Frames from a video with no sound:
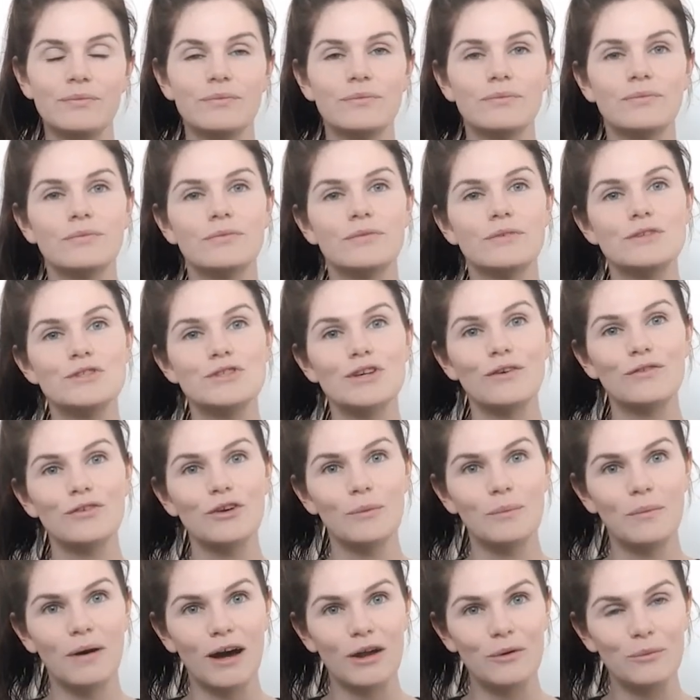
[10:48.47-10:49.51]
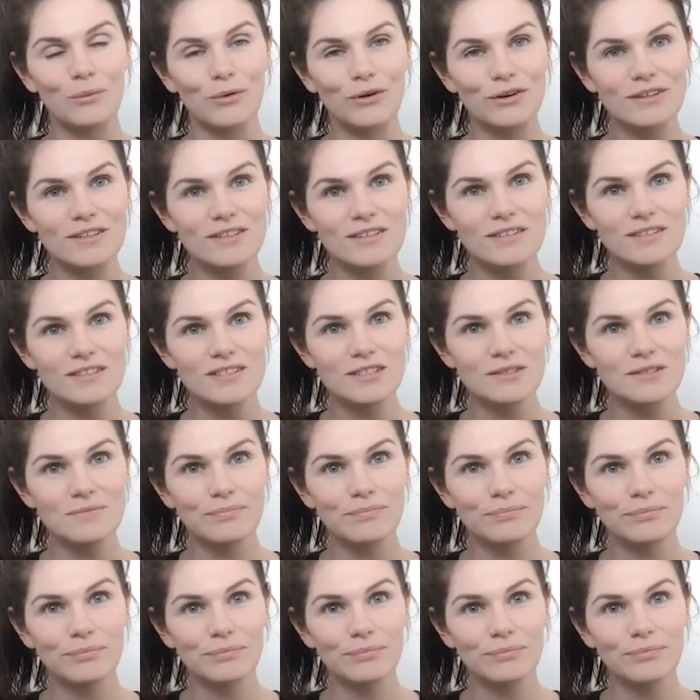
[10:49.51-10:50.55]
So if your mind wanders,
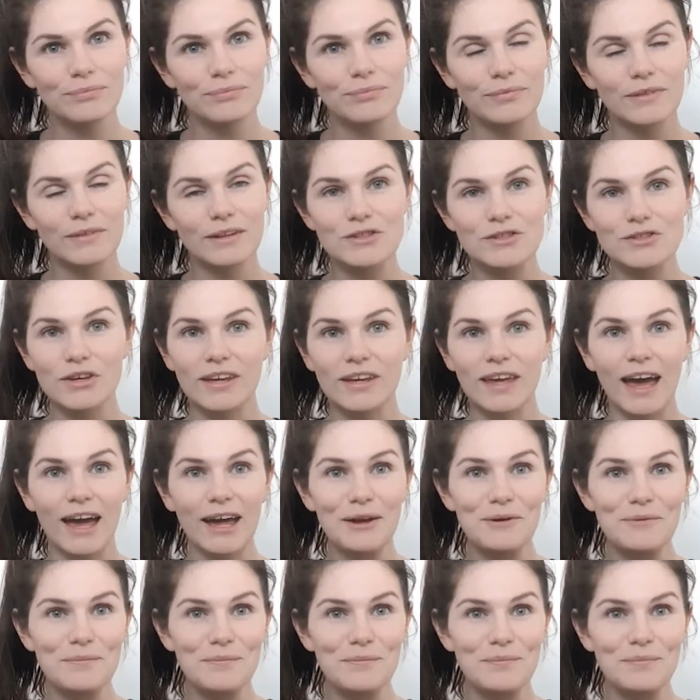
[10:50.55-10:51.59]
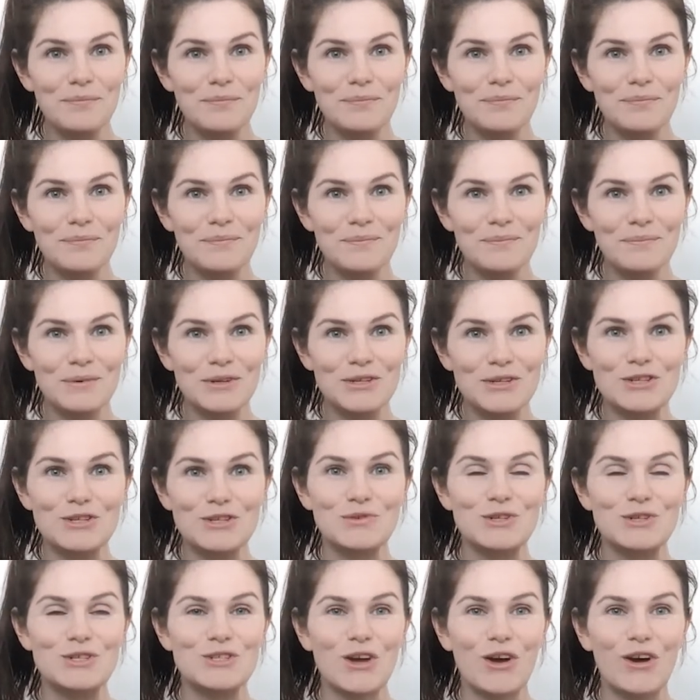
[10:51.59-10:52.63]
it's okay, but just
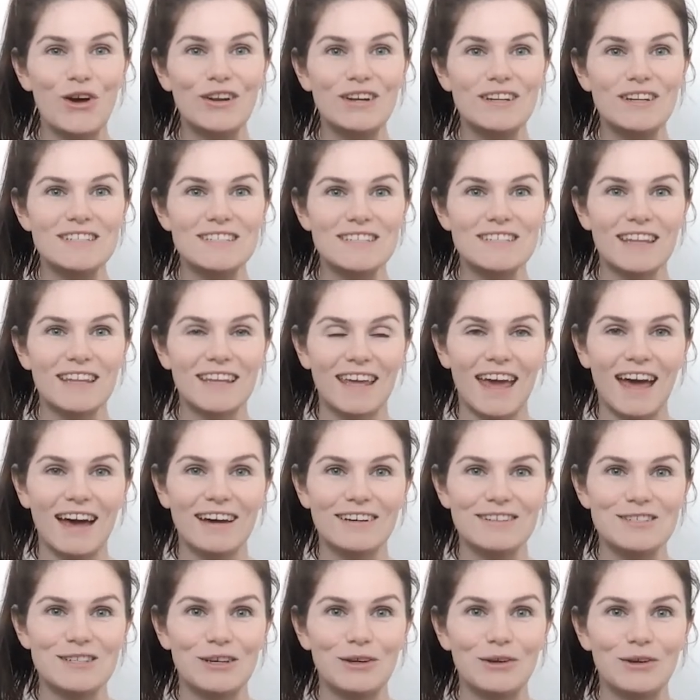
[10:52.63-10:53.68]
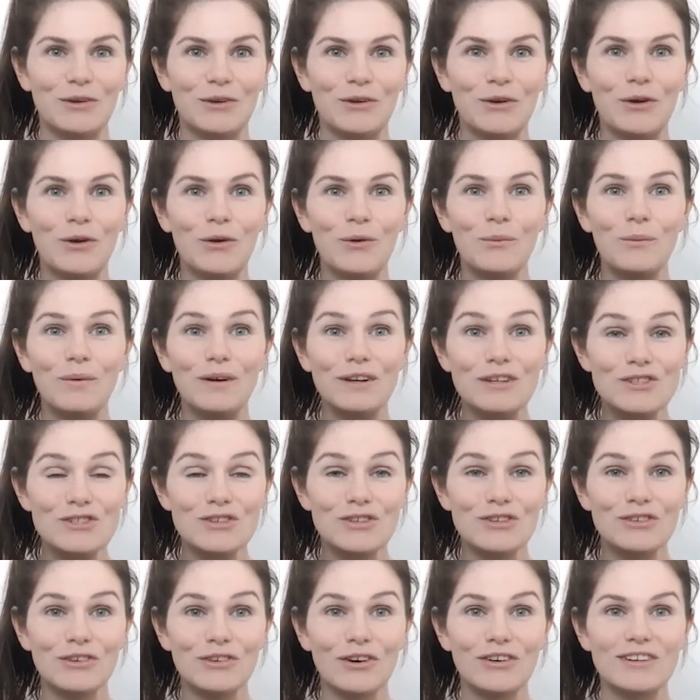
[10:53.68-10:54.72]
return it to the counting once
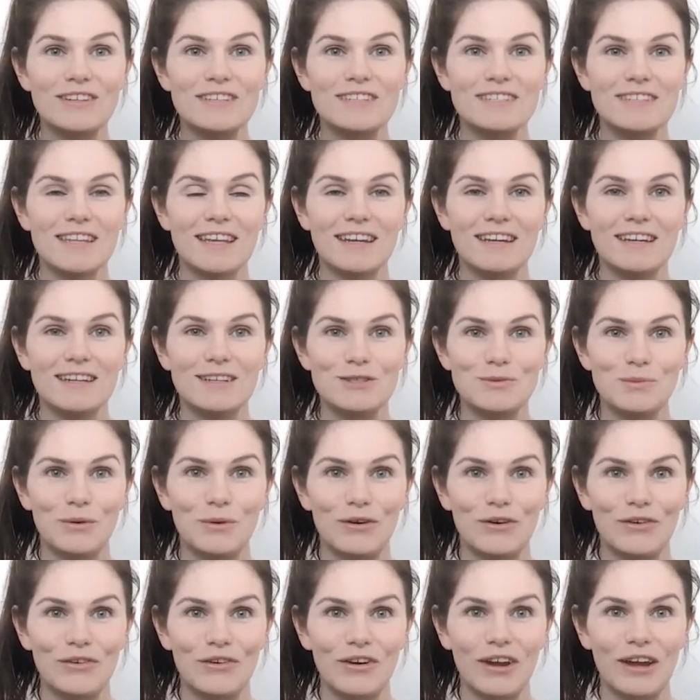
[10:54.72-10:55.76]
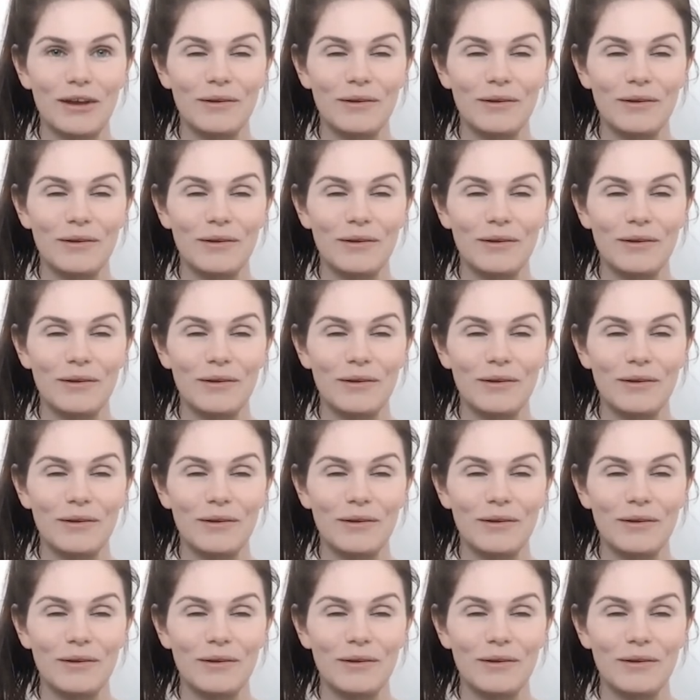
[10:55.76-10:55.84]
you notice that it is wandering.